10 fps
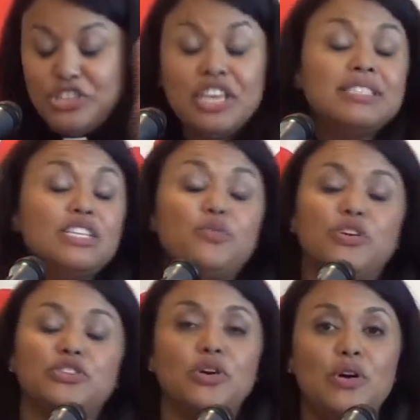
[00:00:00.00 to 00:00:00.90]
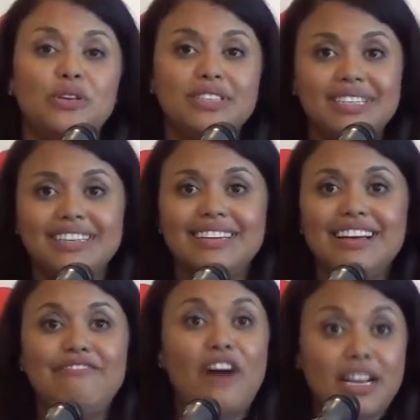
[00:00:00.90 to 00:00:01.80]
Jesus, we're told,
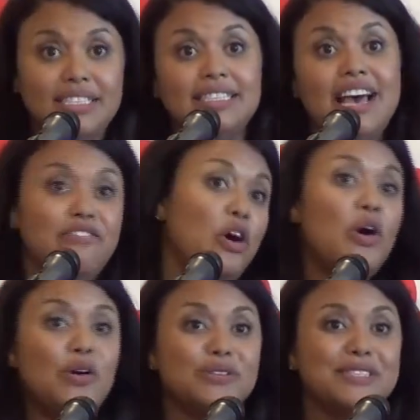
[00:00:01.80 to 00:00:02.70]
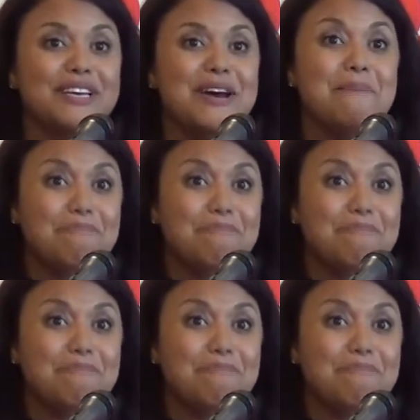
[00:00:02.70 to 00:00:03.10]
foxes have holes,